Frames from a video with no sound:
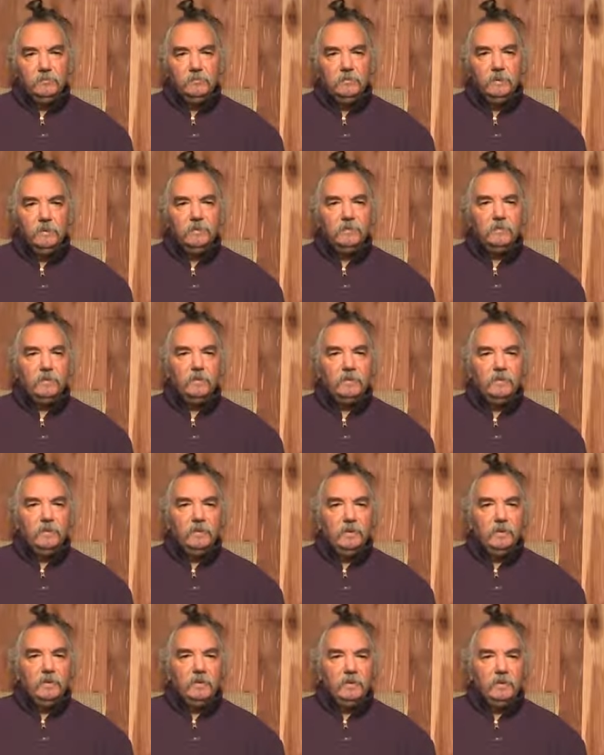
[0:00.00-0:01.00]
It's the
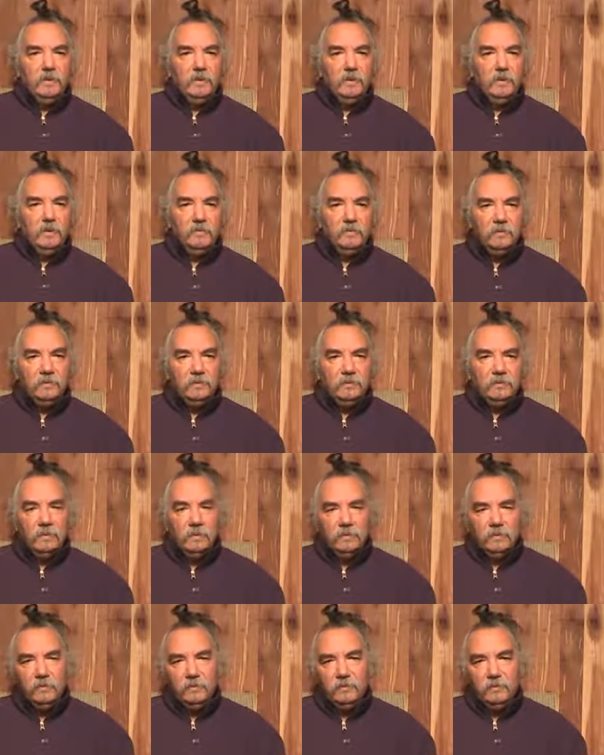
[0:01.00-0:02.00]
divine state. It's the
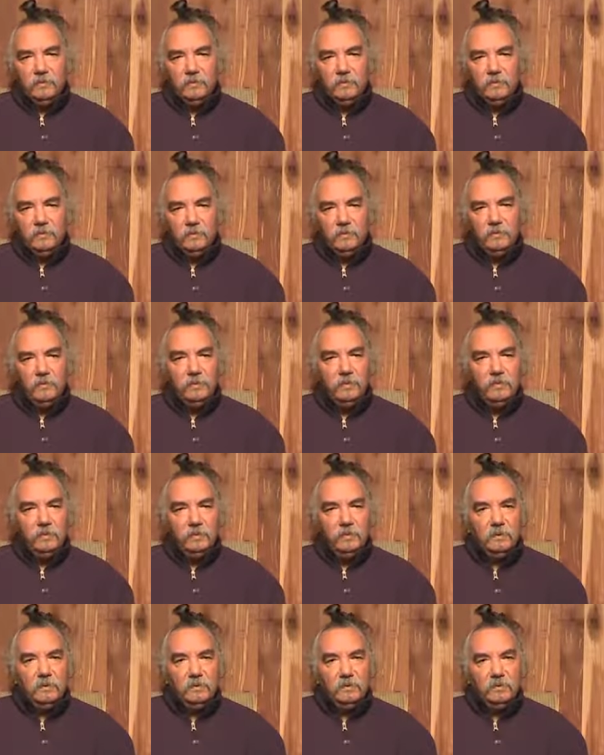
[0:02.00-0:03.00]
divine condition. It's the real
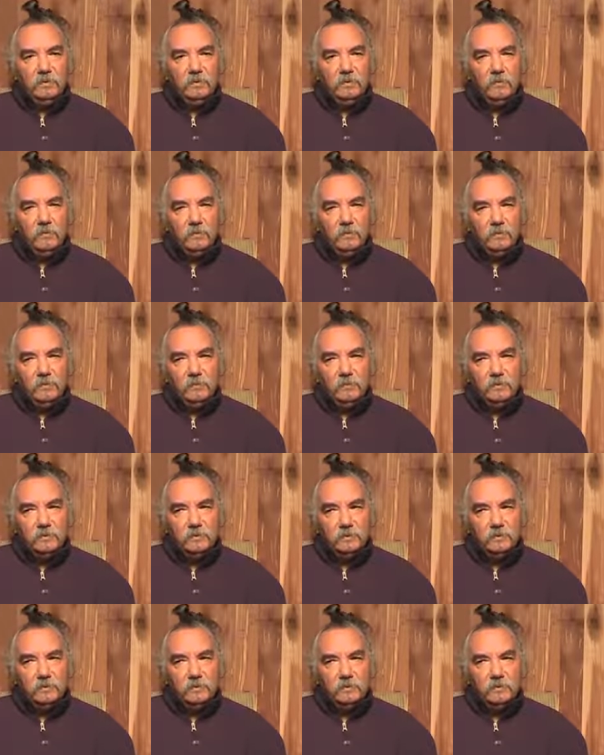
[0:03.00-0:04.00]
condition. The rest of
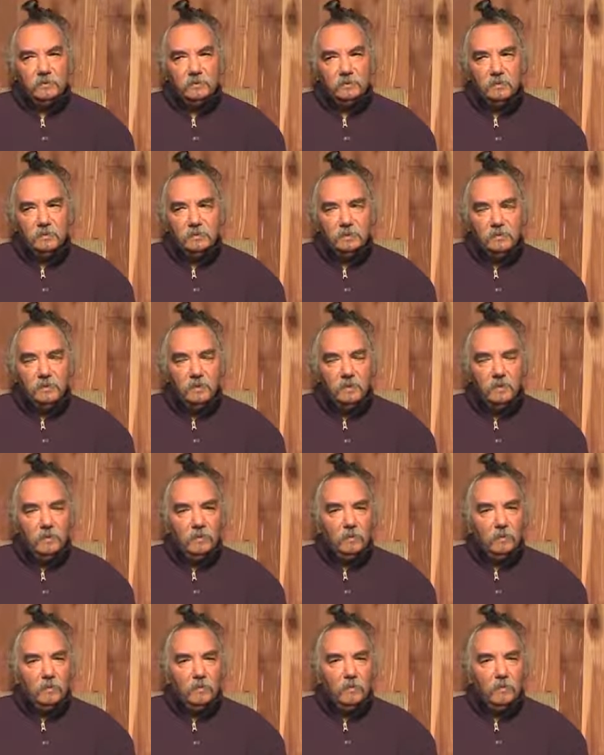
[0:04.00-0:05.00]
this is just uh,
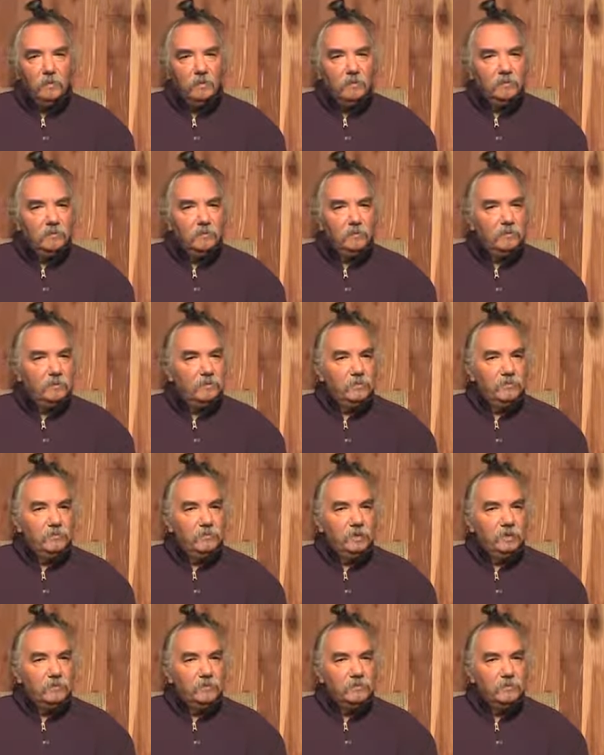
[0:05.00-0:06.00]
more or less the
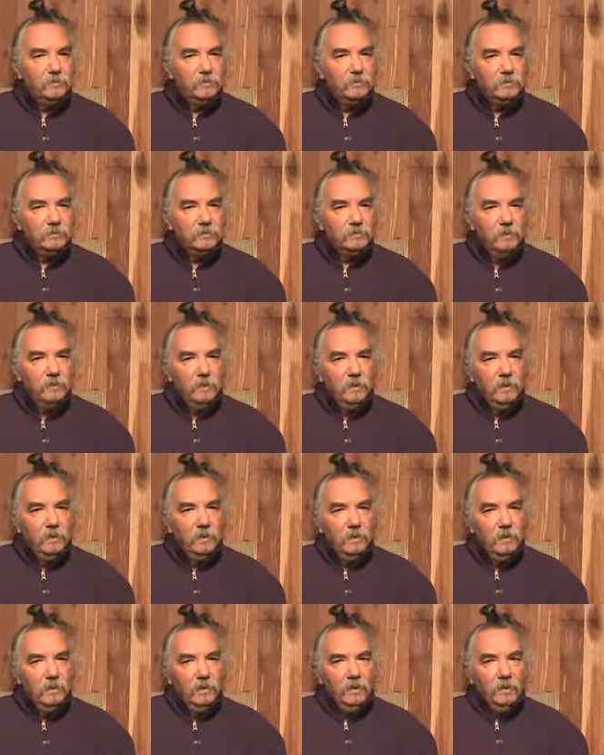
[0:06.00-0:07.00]
materialized version
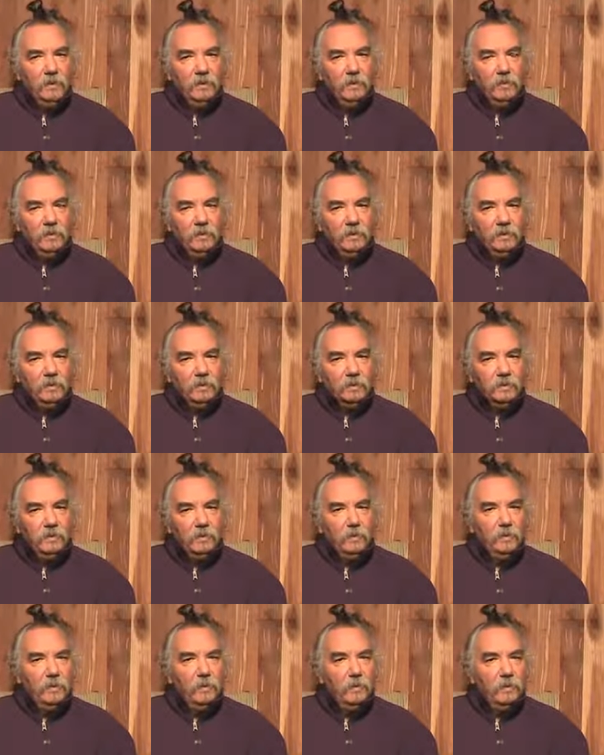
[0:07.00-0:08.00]
of what it is
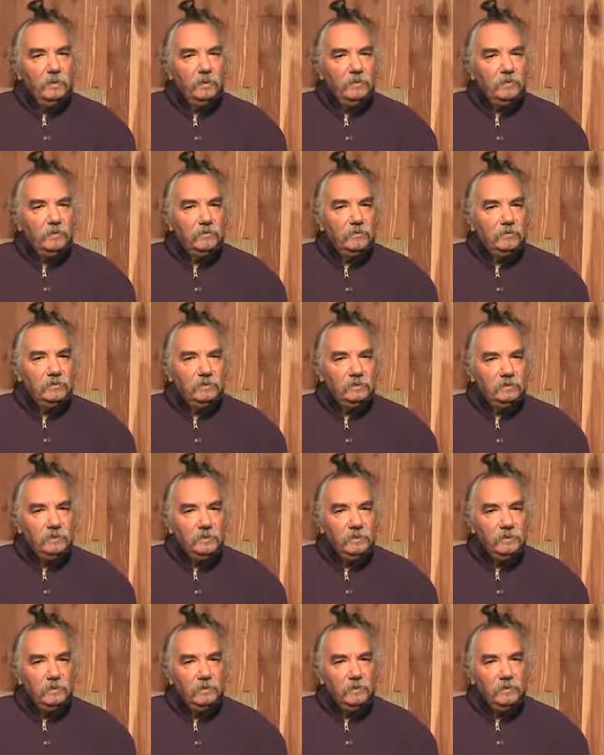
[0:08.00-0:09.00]
that we're willing to
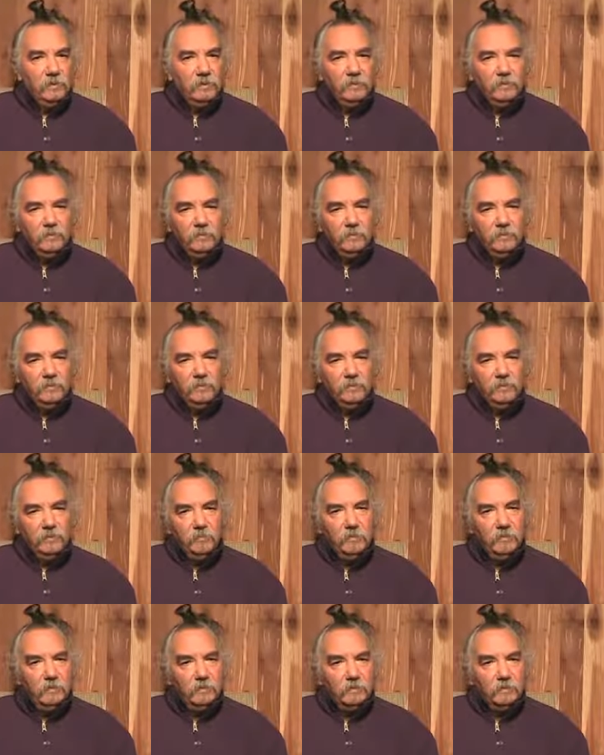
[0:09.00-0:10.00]
see because of the
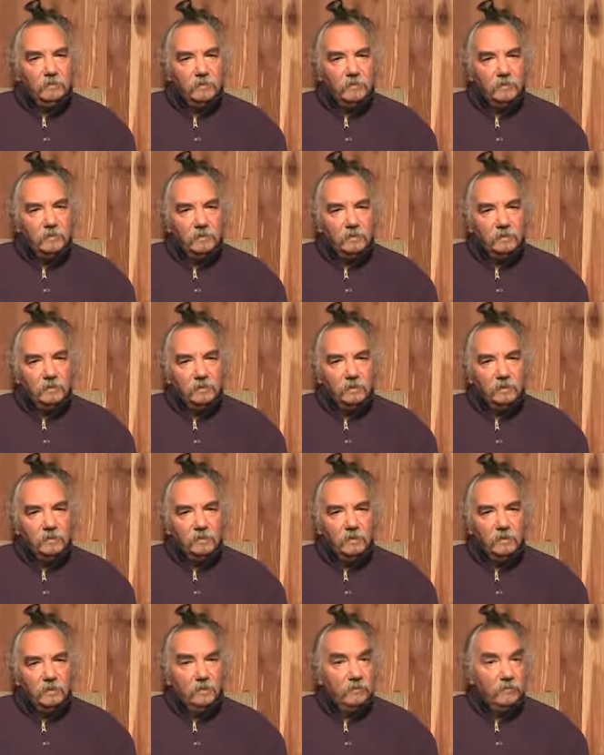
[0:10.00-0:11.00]
appearance of it see,
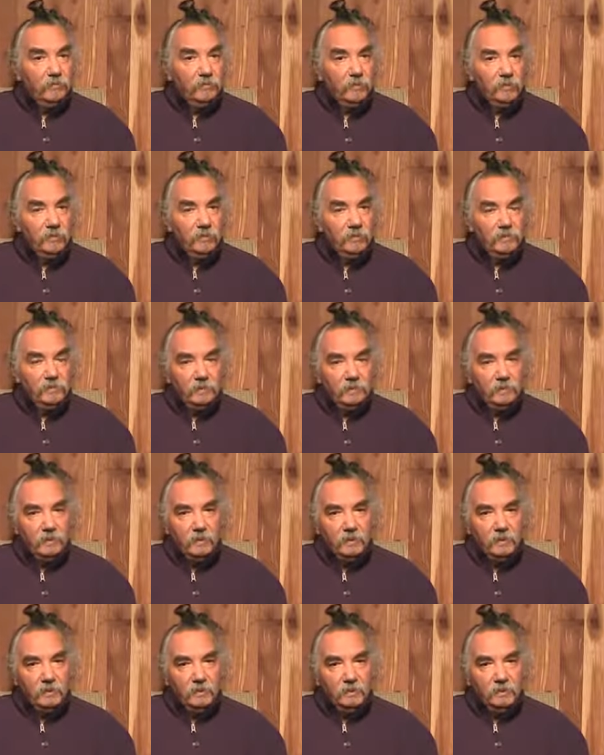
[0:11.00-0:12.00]
relative to our physical
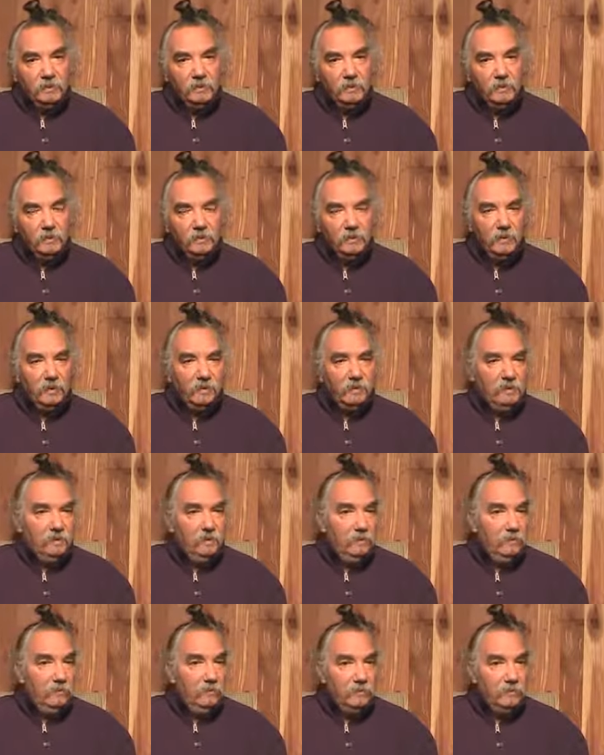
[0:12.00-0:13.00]
body. That's not the
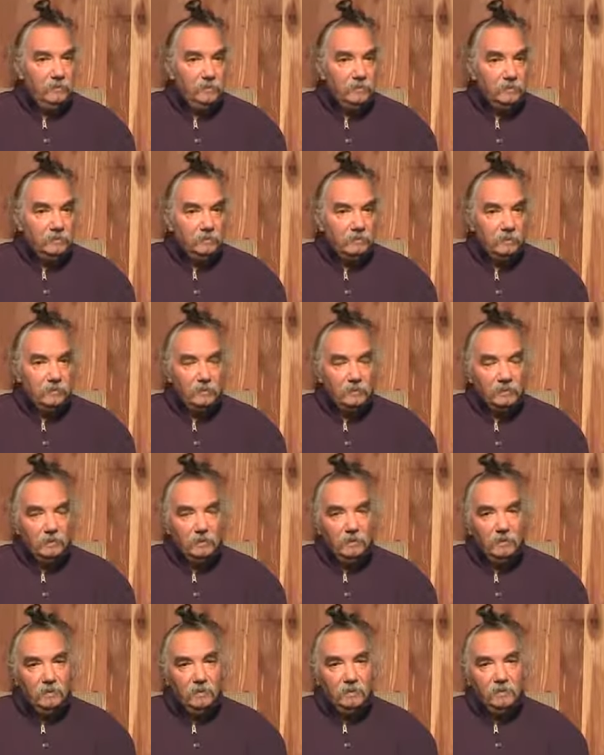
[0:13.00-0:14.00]
inner appearance of
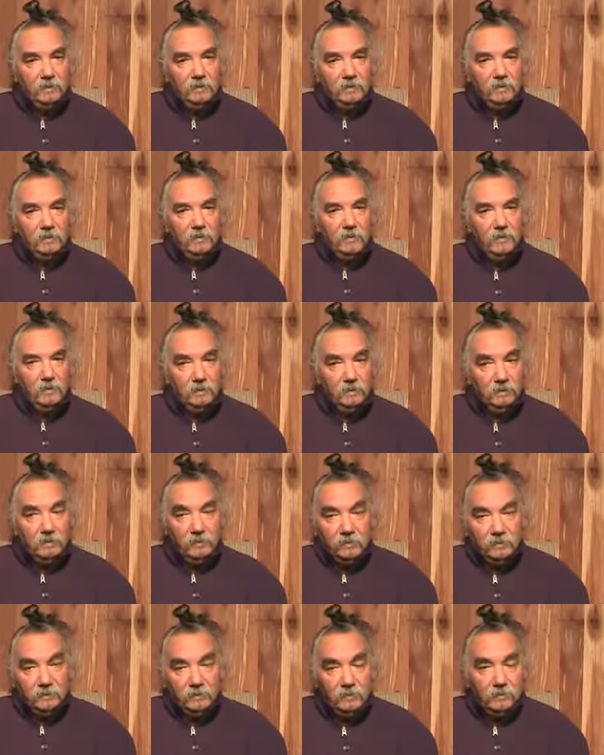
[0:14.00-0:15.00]
it. See, the inner
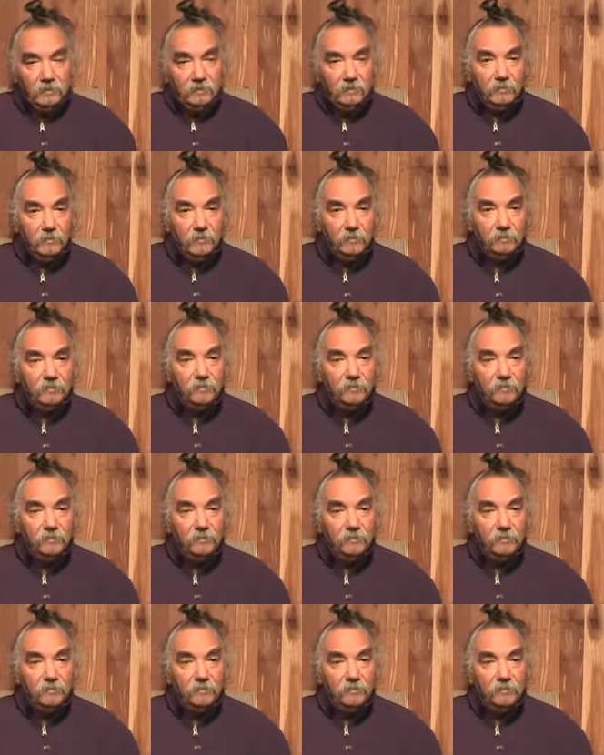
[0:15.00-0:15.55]
is very different.